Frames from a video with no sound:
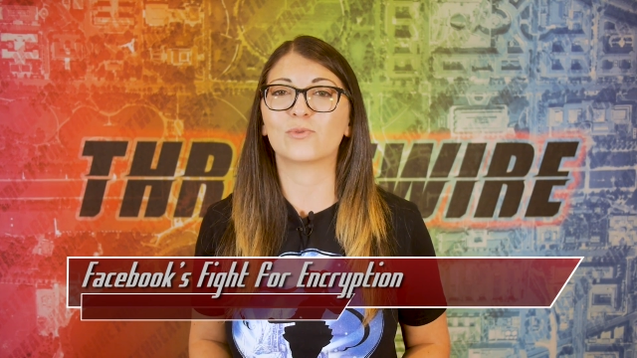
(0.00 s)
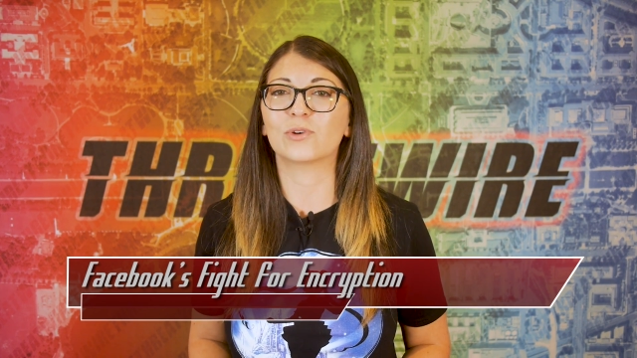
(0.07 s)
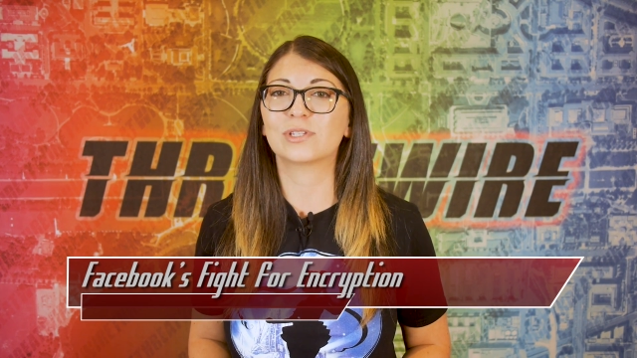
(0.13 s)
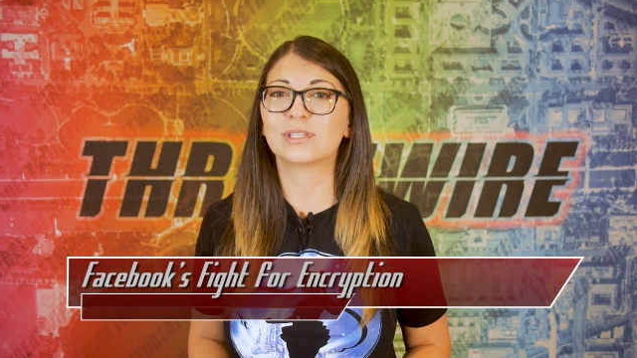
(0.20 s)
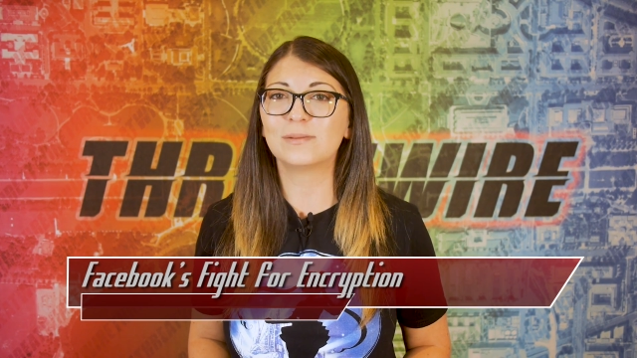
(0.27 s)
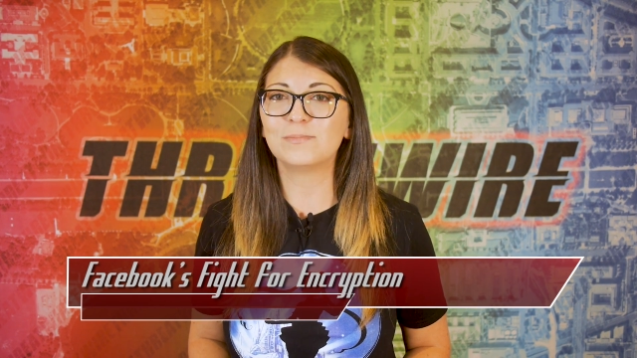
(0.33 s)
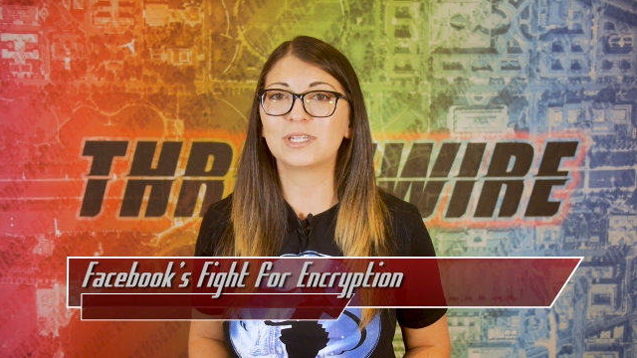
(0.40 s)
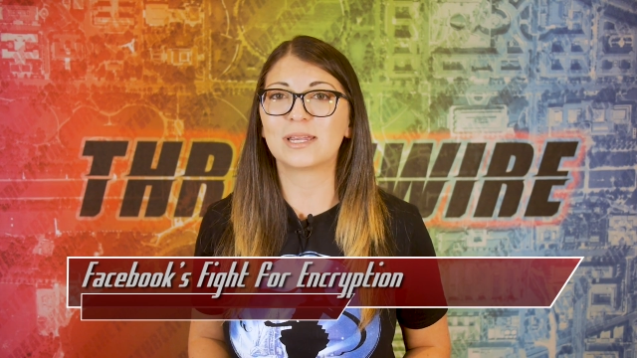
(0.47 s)
or
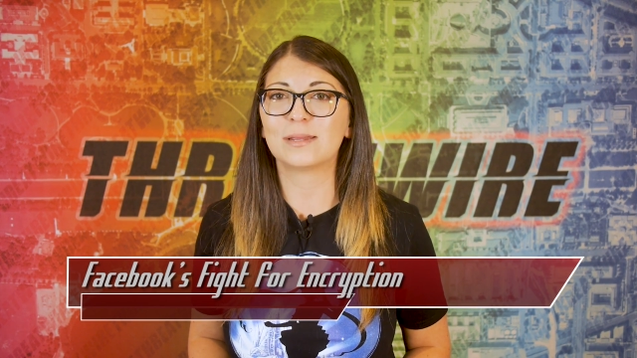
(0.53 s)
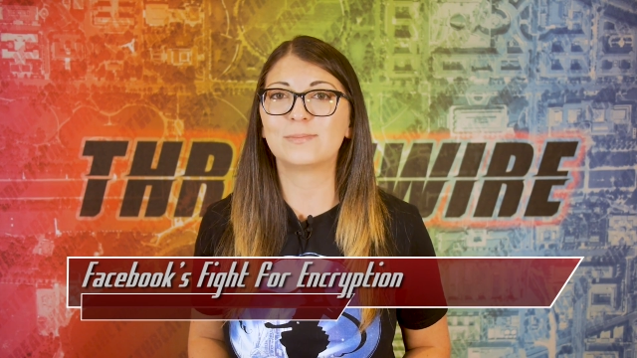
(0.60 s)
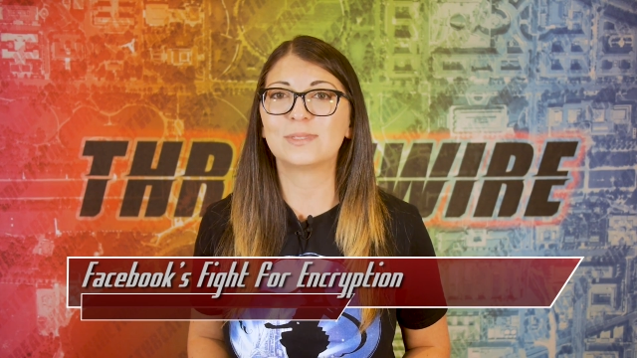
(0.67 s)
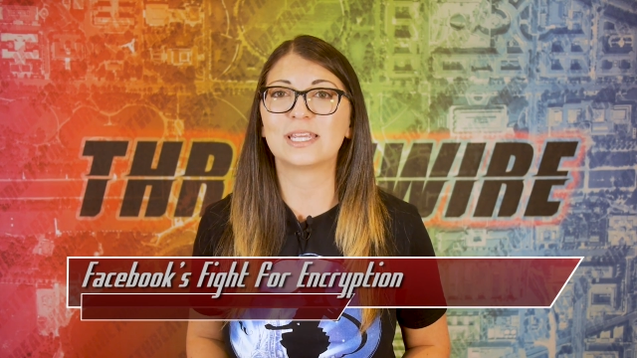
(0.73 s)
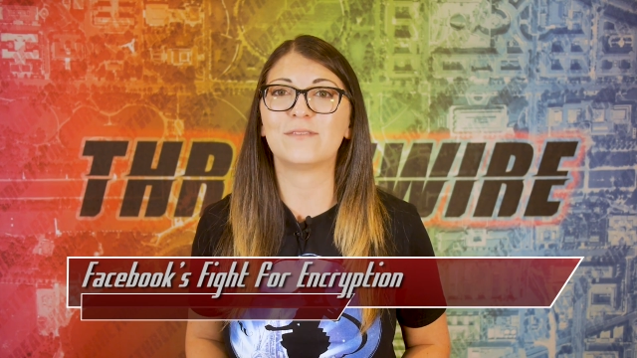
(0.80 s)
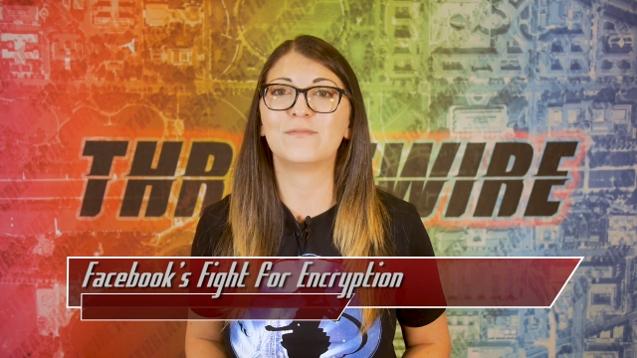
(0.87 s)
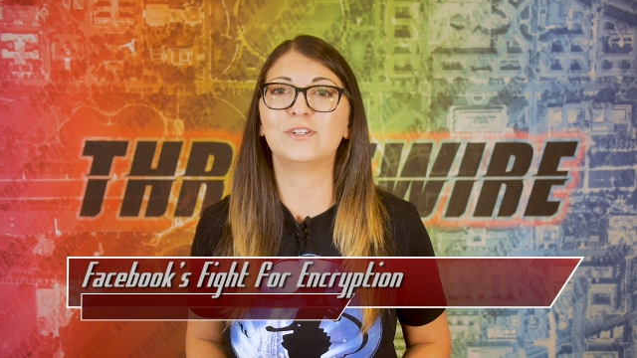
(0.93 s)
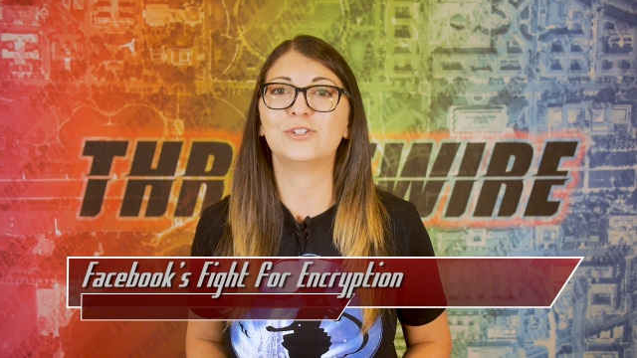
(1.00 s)

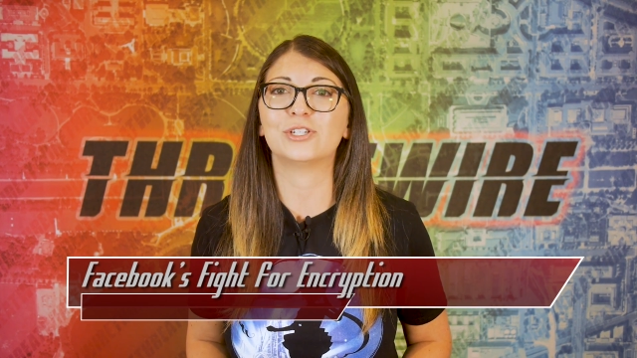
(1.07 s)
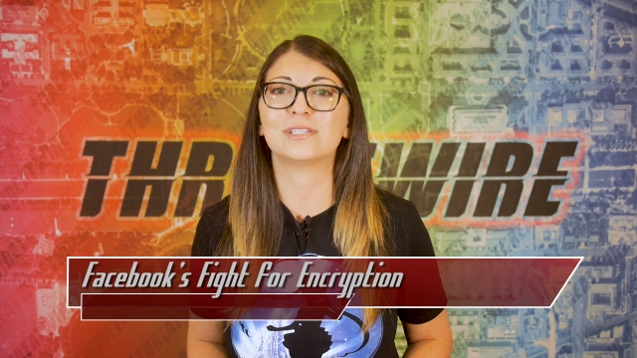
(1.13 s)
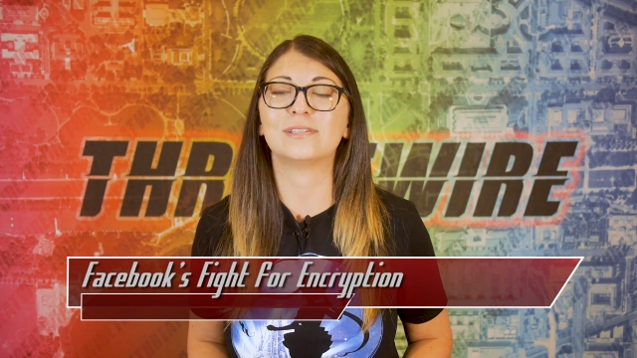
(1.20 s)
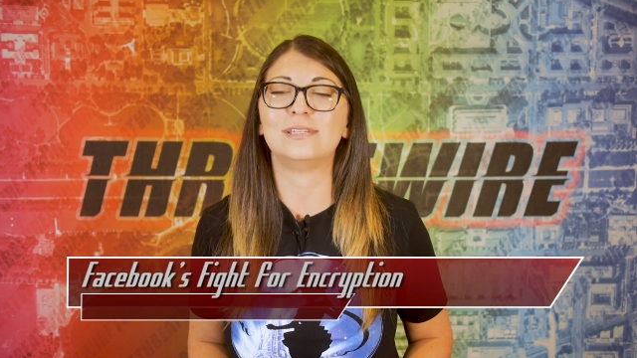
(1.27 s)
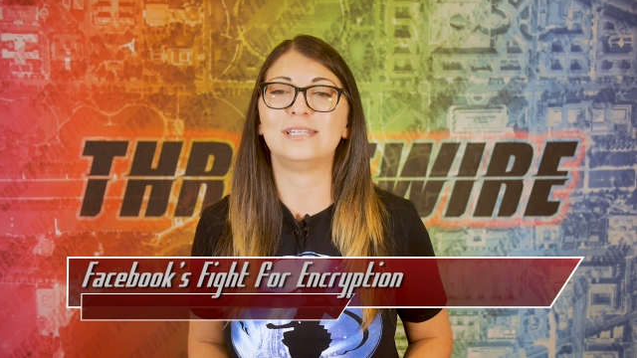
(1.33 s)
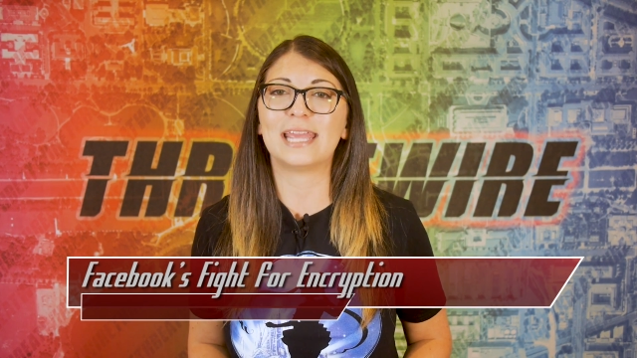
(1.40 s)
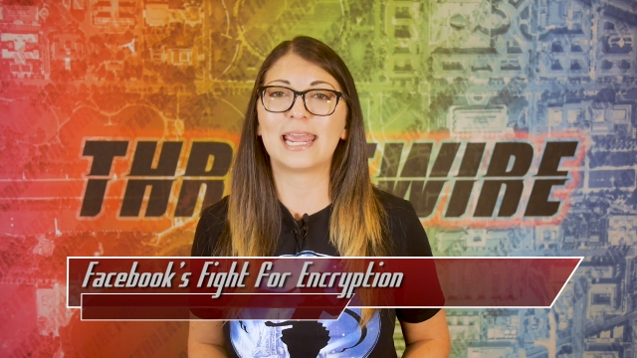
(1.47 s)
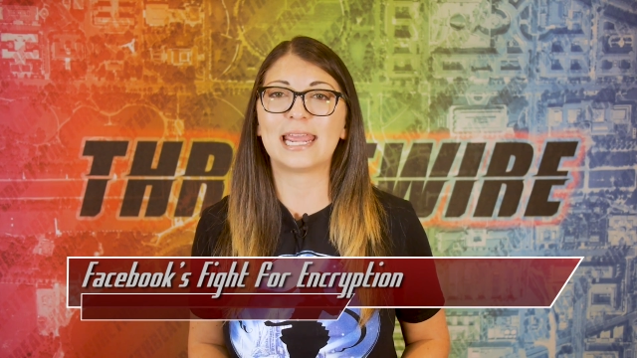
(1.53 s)
sometimes even
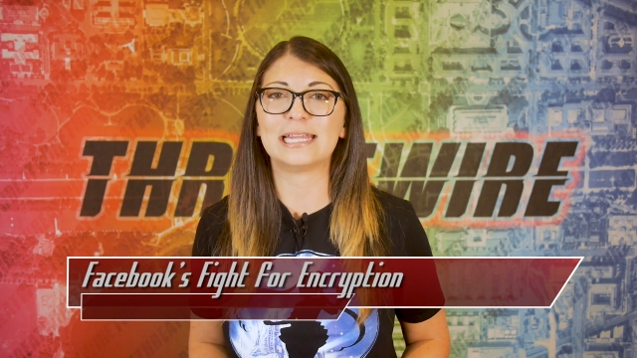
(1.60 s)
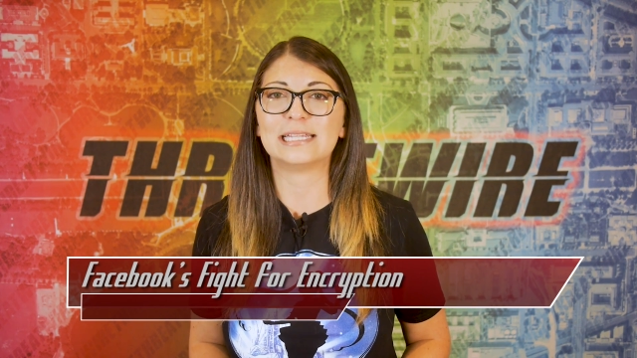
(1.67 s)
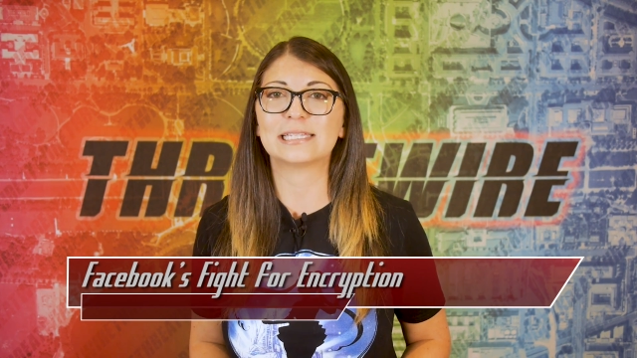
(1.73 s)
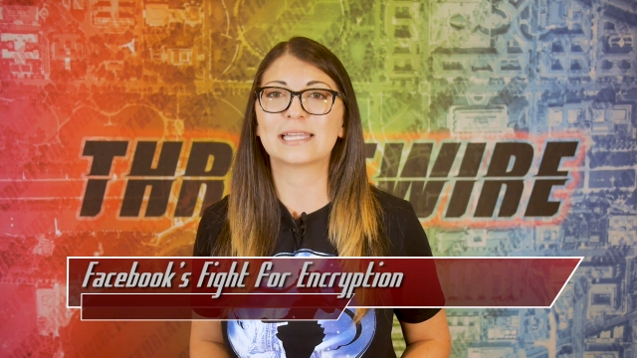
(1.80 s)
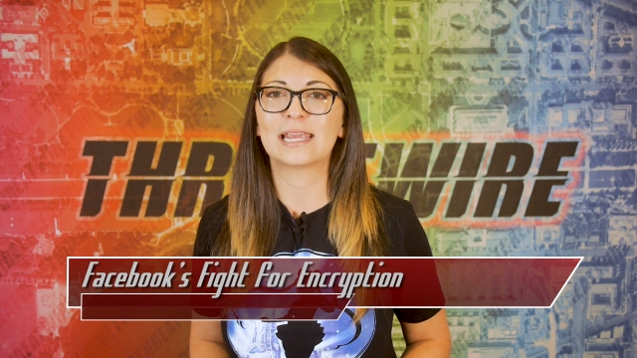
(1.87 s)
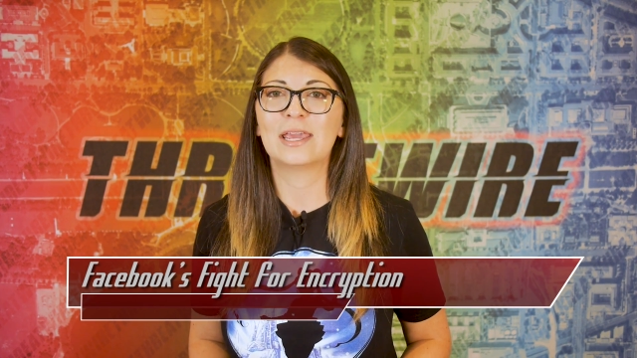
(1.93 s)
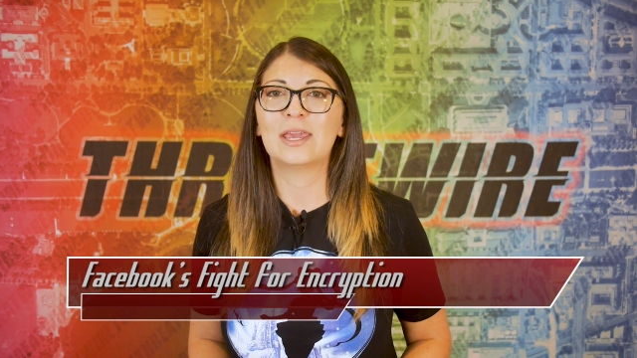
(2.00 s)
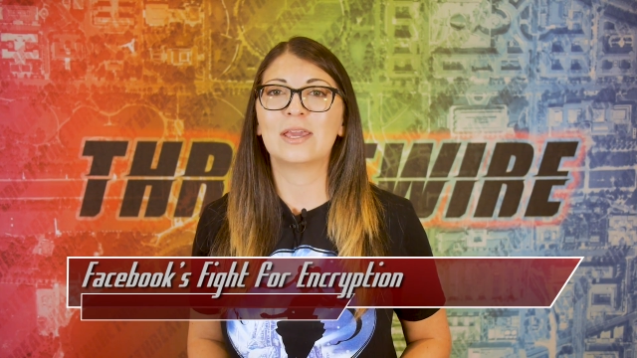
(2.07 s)
just days.